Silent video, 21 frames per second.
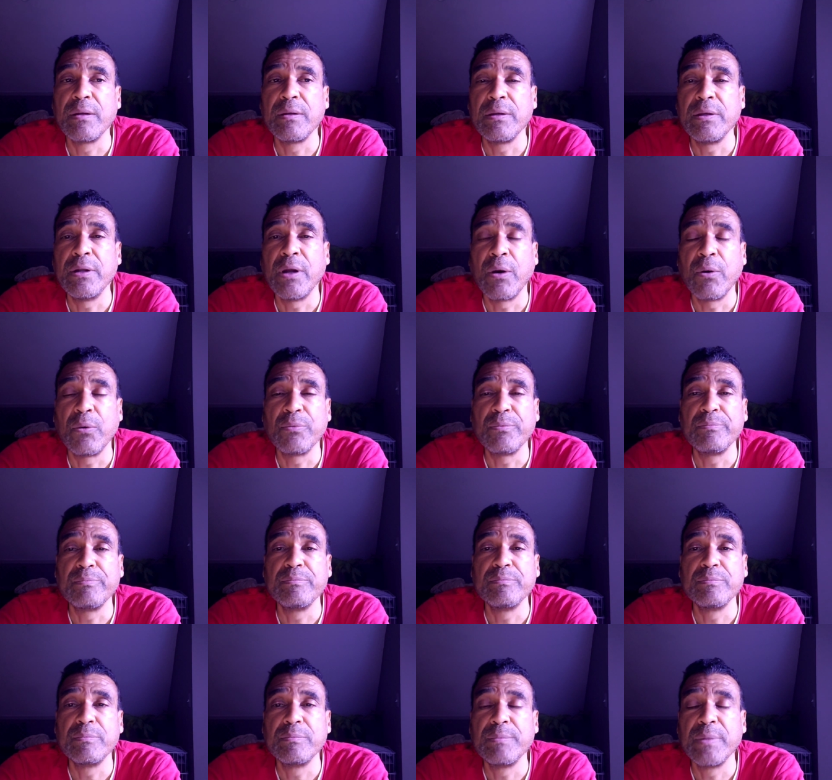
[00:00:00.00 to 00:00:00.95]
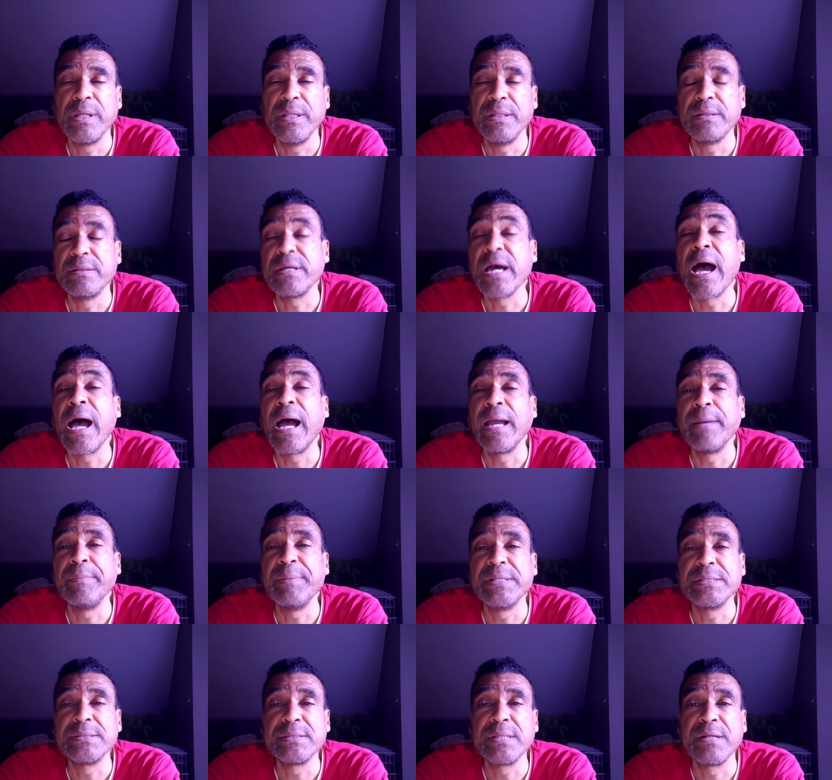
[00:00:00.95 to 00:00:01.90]
you know, in
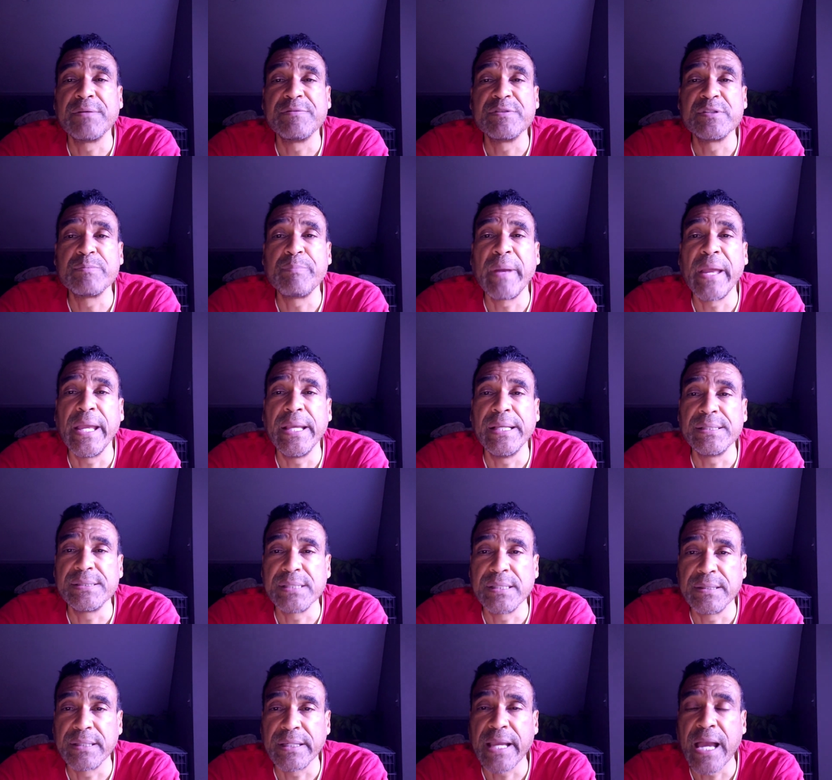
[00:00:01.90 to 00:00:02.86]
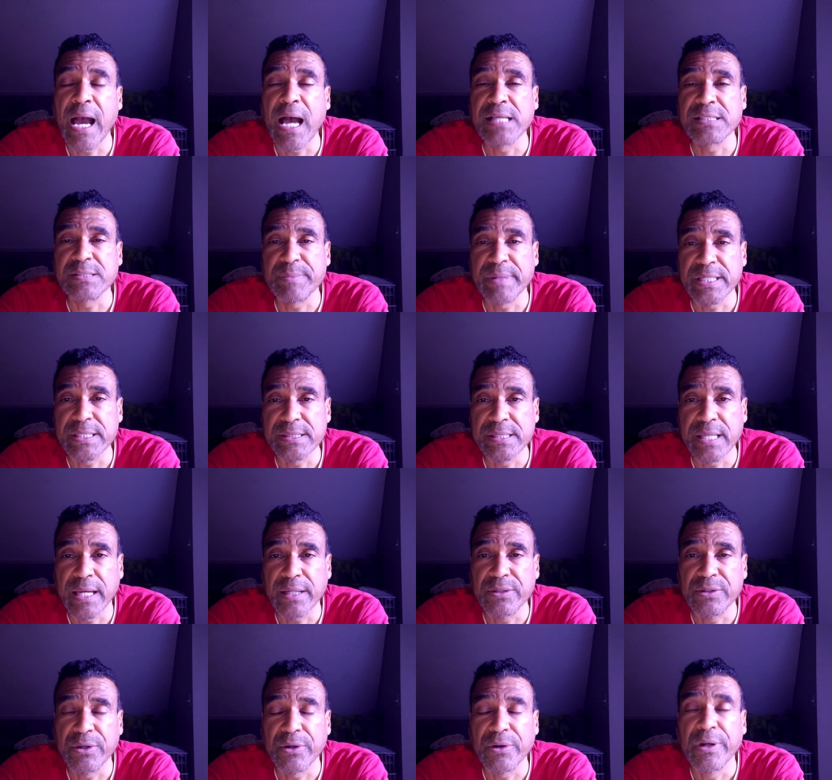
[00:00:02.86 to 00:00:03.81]
time instead of space in the cosmic
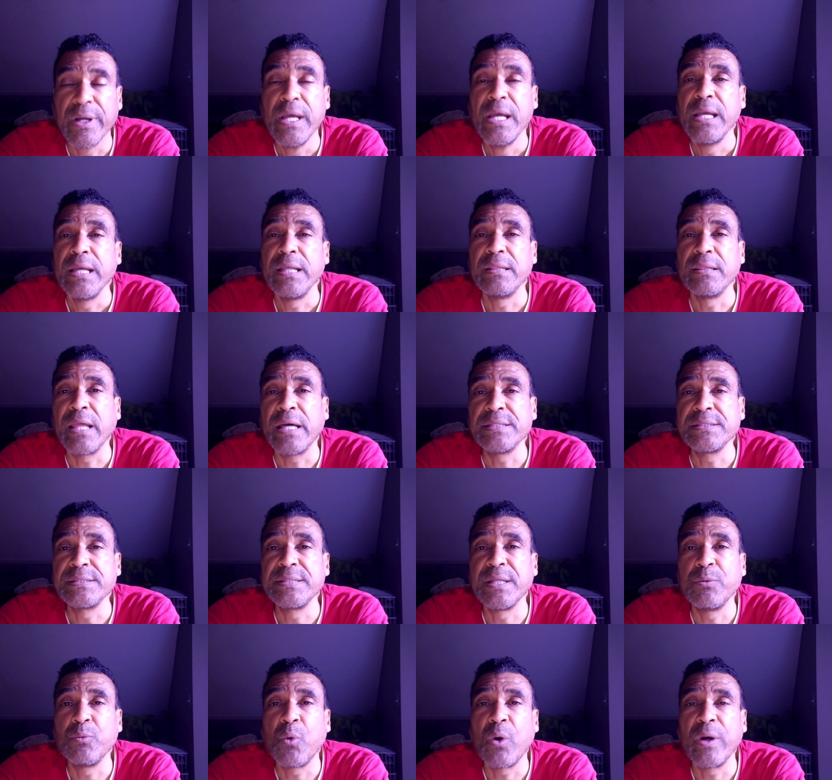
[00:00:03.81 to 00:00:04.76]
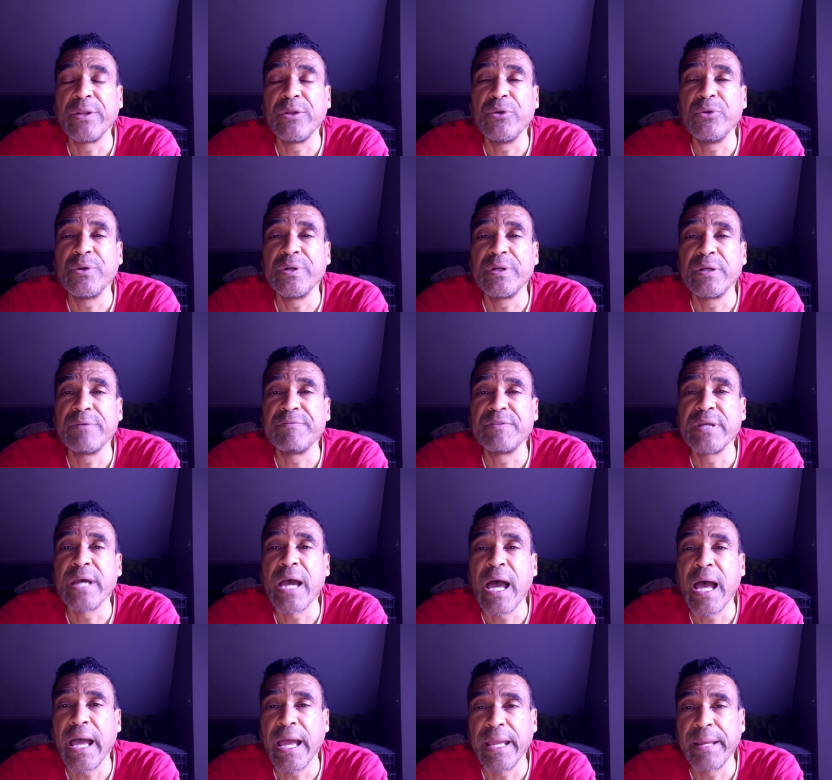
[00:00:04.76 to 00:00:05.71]
sector. In less than one unit of
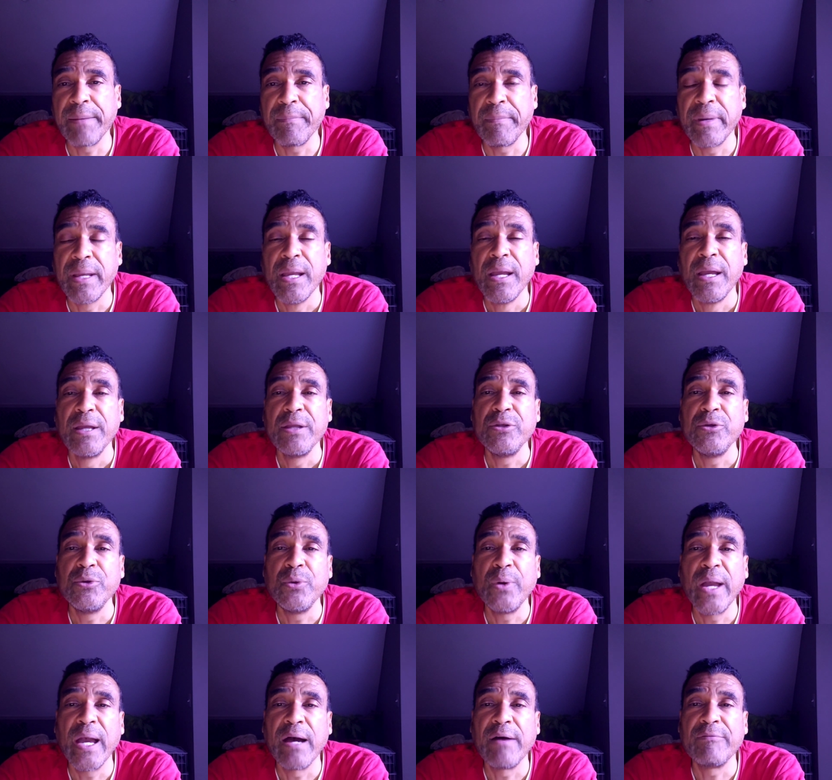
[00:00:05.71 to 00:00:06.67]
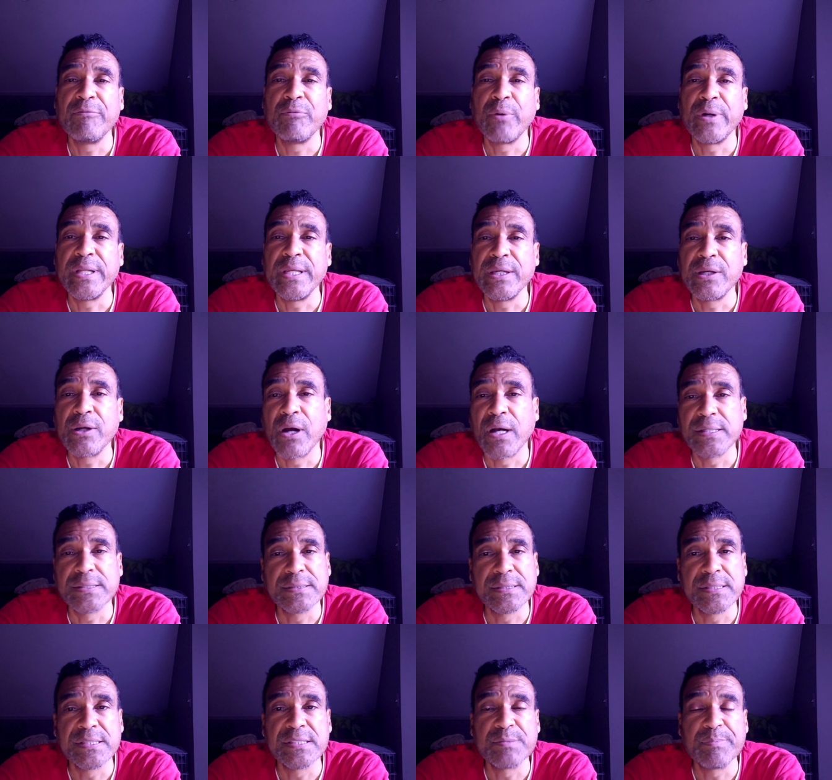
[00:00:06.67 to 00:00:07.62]
time, you have what he
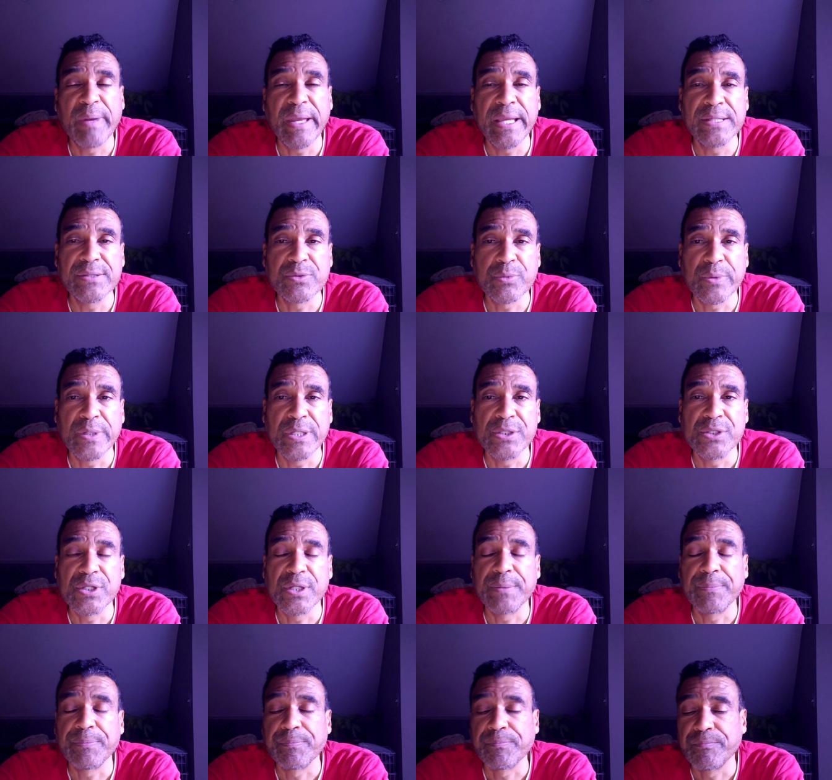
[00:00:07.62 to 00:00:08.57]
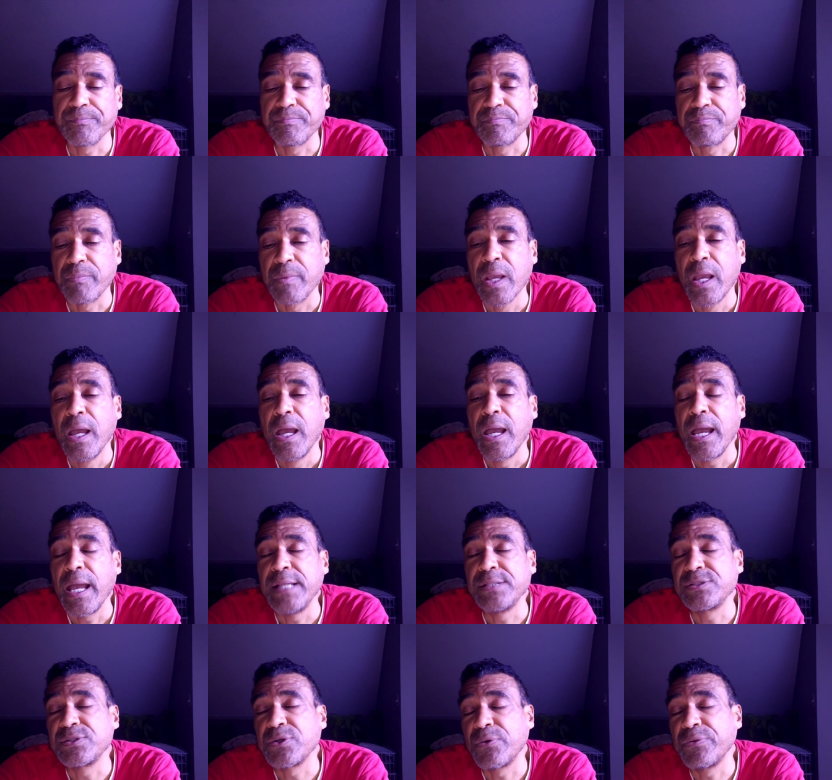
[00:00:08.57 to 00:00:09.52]
calls the space region.
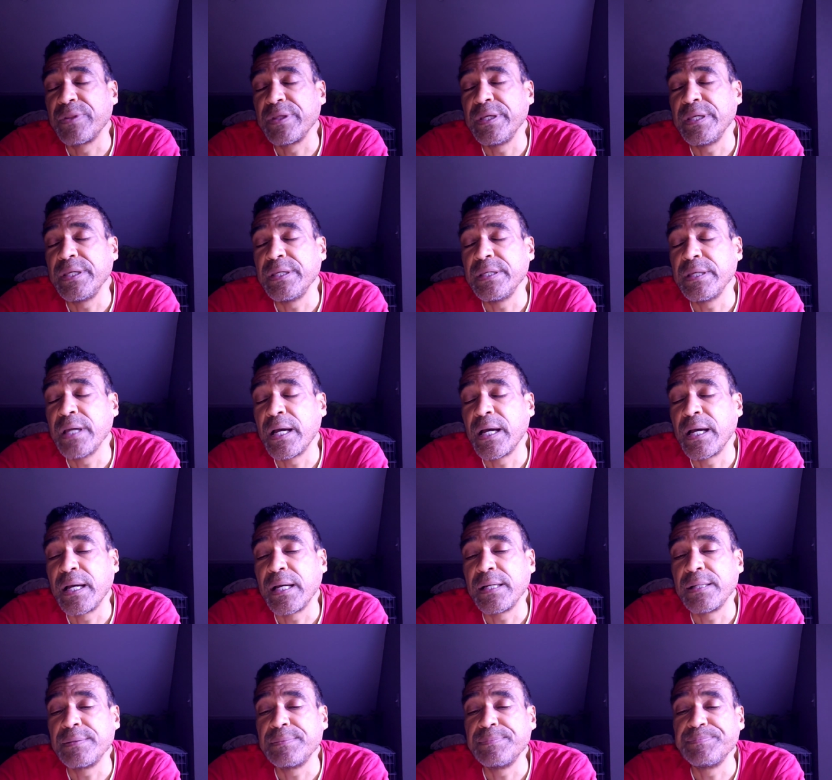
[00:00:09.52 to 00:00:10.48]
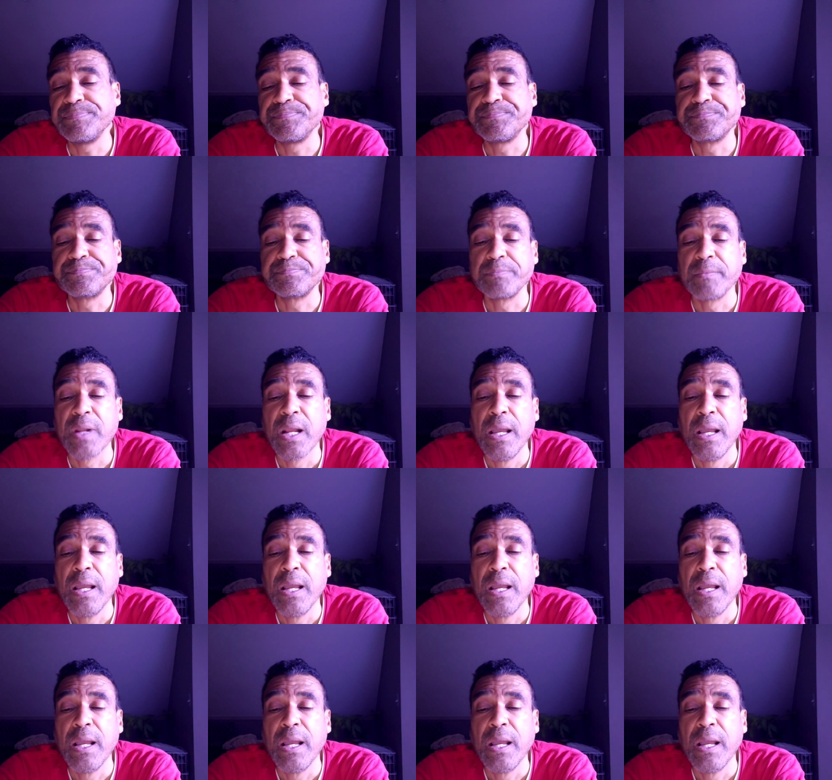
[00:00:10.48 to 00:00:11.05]
And so the, um,